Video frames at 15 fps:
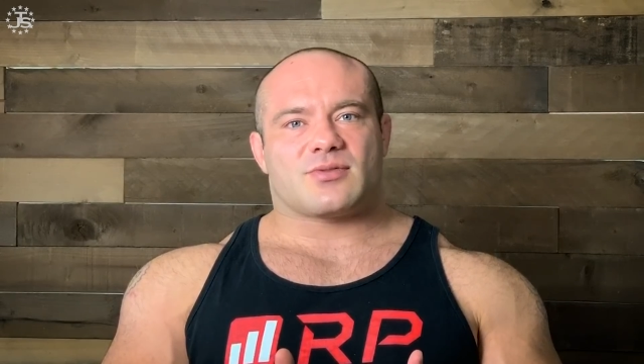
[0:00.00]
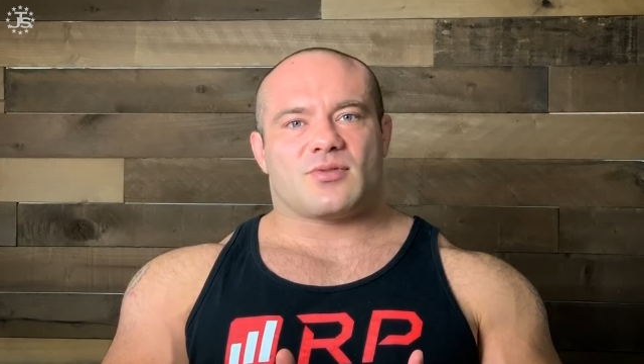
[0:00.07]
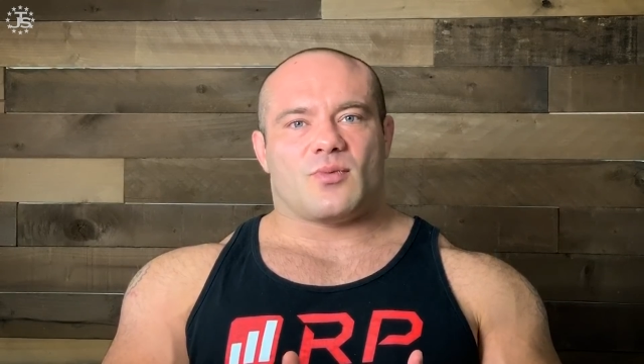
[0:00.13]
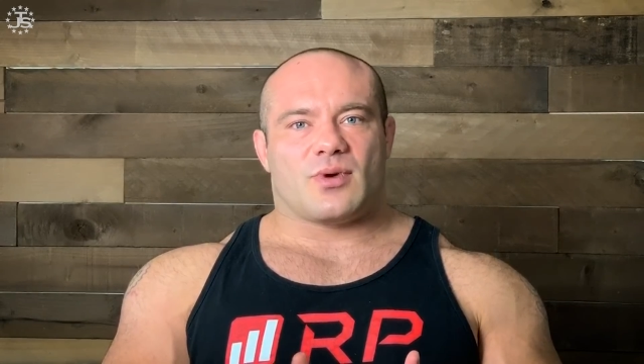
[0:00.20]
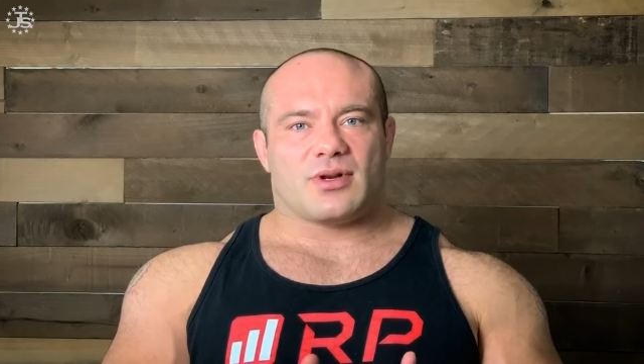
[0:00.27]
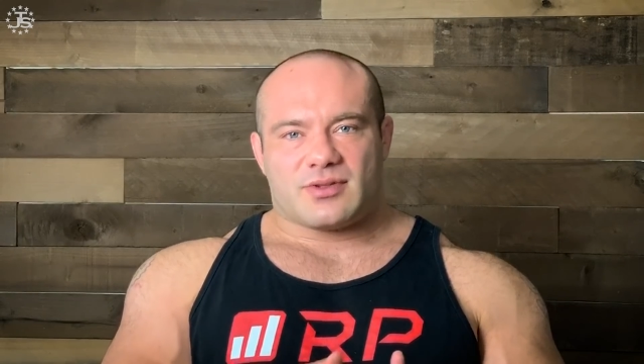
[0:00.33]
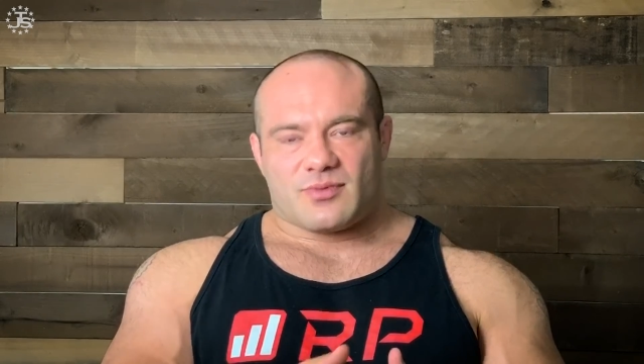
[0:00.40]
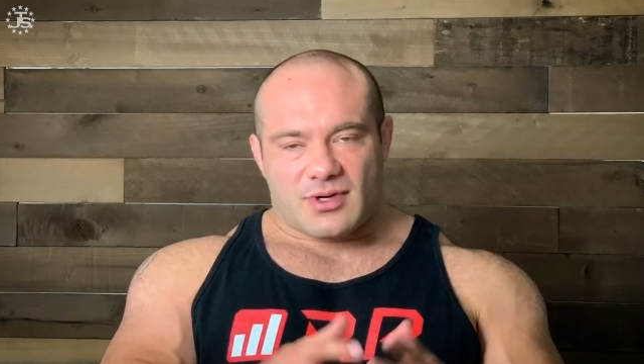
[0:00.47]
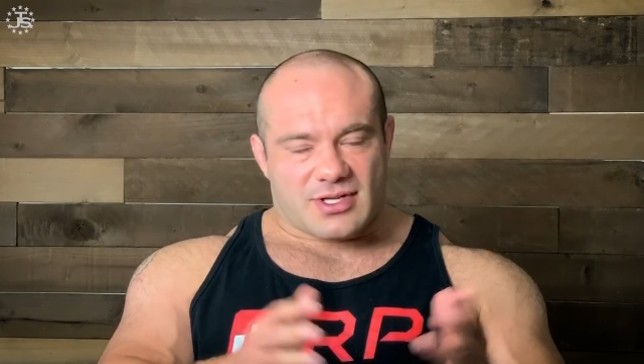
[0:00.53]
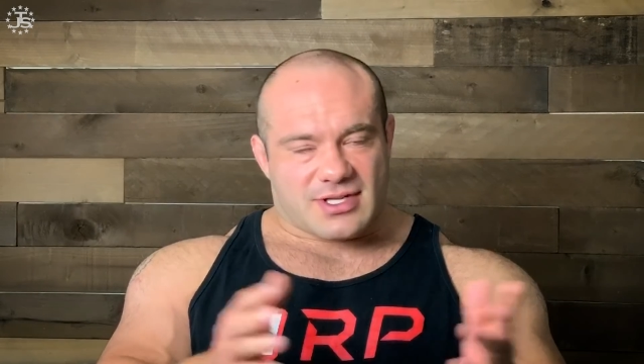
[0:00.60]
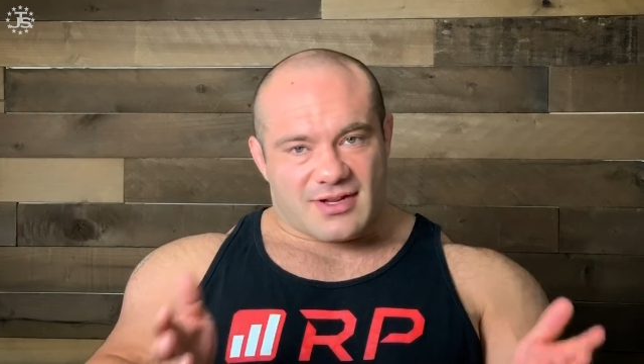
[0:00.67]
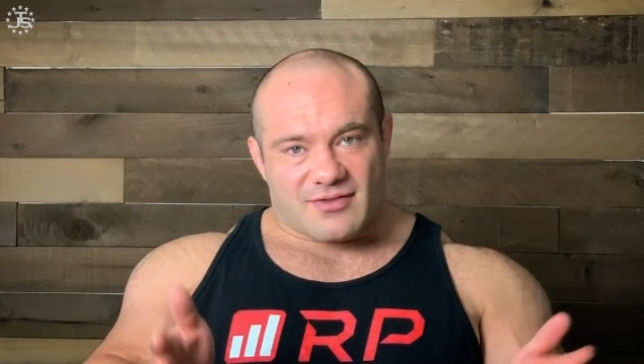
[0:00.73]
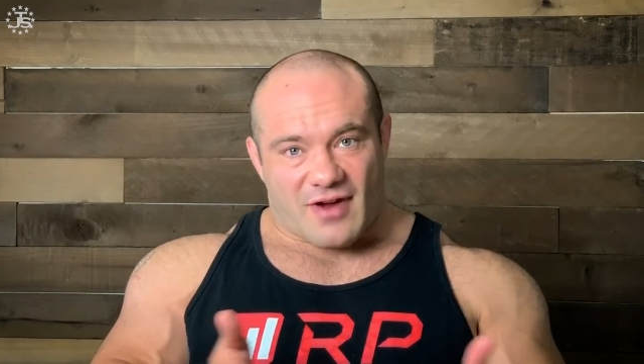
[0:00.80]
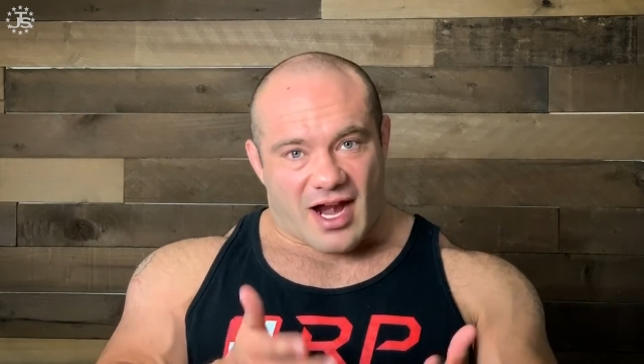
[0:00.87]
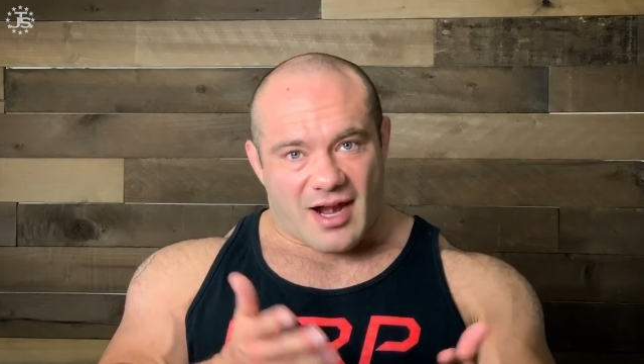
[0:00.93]
what does
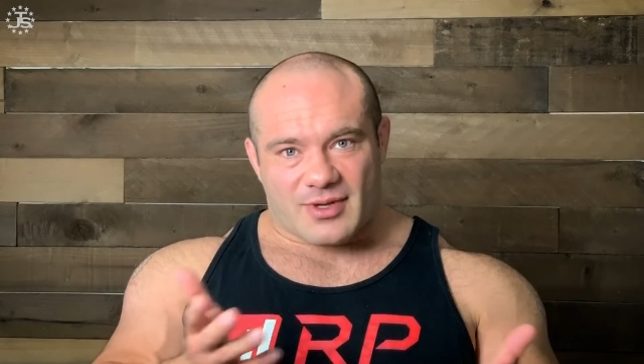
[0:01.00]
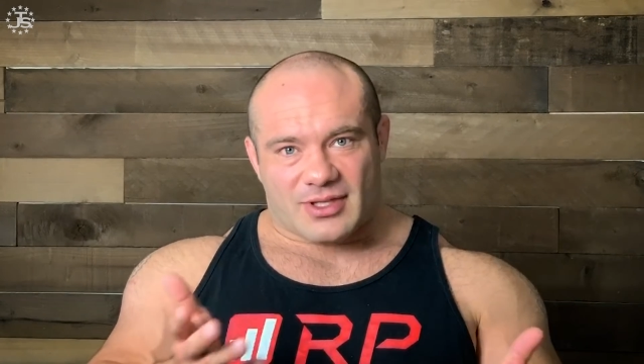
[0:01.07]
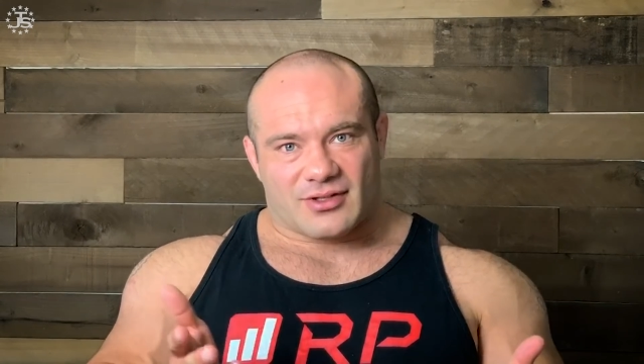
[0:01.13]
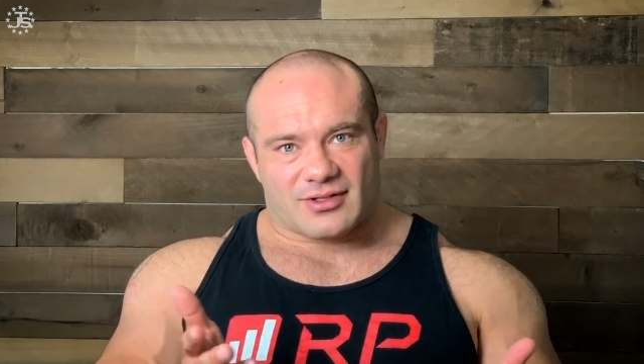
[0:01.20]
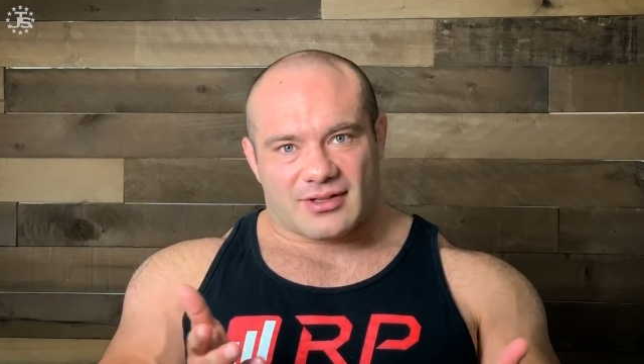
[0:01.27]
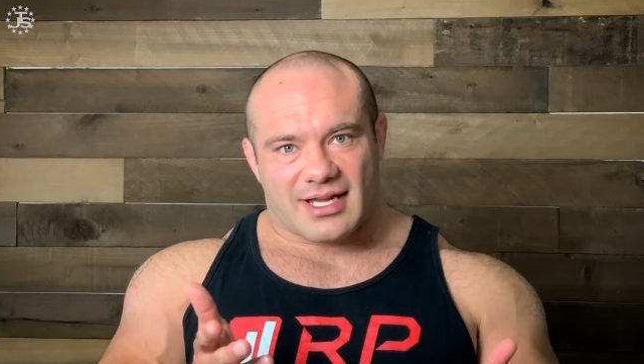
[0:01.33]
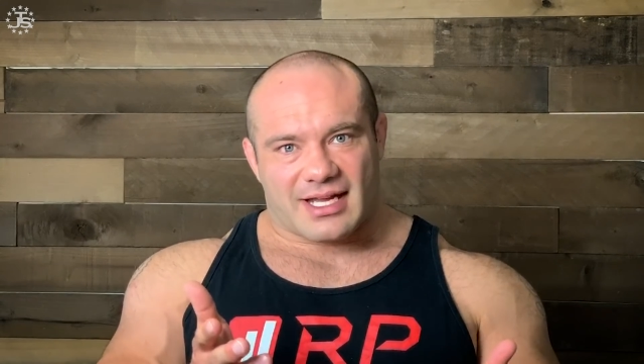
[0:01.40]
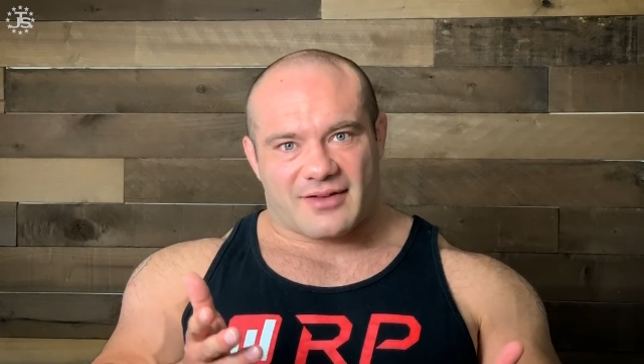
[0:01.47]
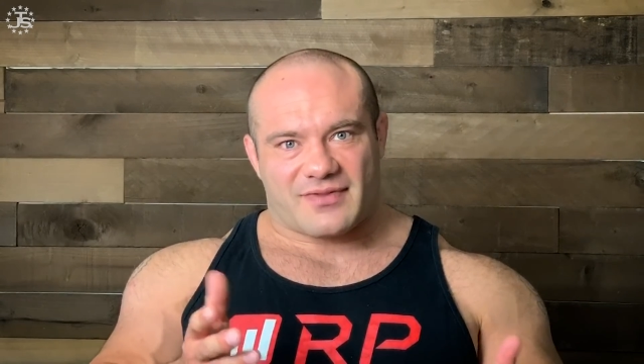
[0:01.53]
the environment look like?